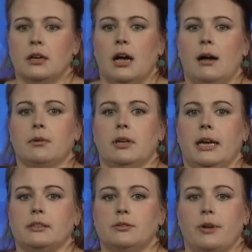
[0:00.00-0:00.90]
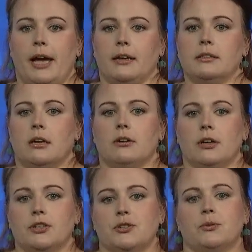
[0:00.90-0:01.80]
I would like to end
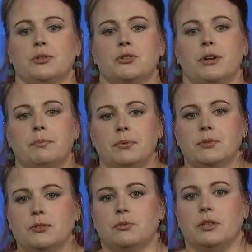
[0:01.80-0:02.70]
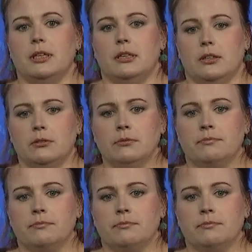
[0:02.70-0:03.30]
our short trip to the EU.